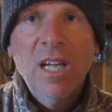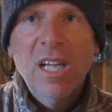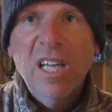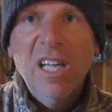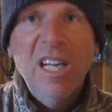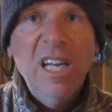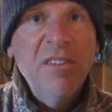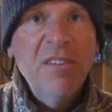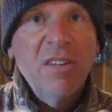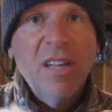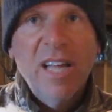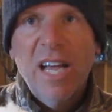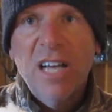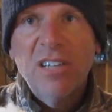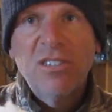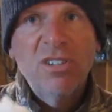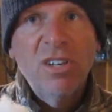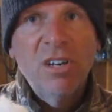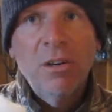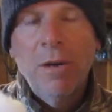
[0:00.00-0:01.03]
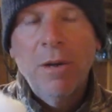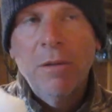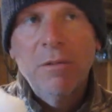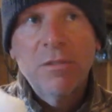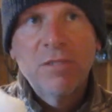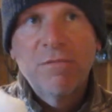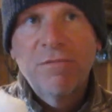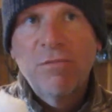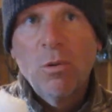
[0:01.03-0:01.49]
And even last year when it
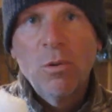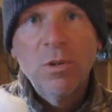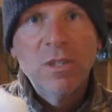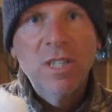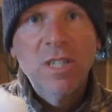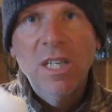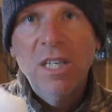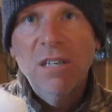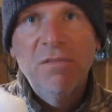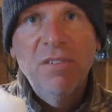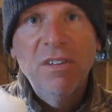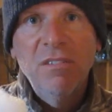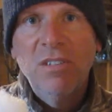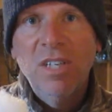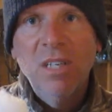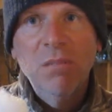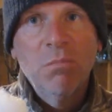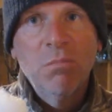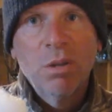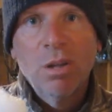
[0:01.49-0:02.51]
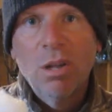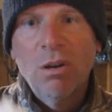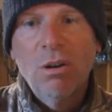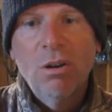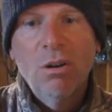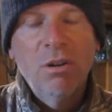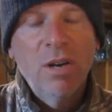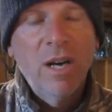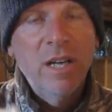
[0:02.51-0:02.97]
was 14, 15
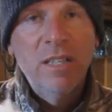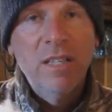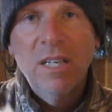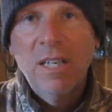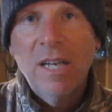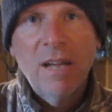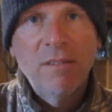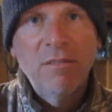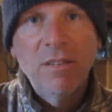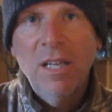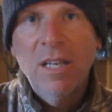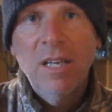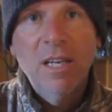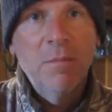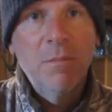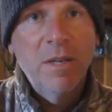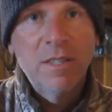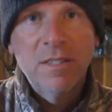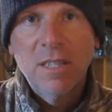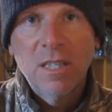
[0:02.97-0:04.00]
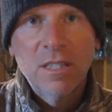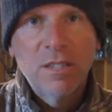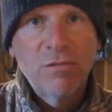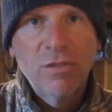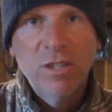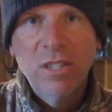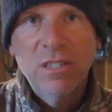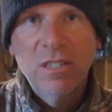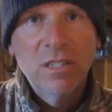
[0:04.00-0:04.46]
below, I didn't have any of my sets
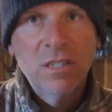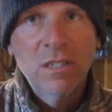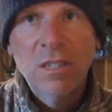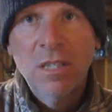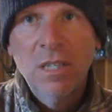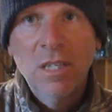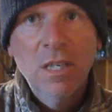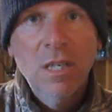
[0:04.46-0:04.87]
freezing.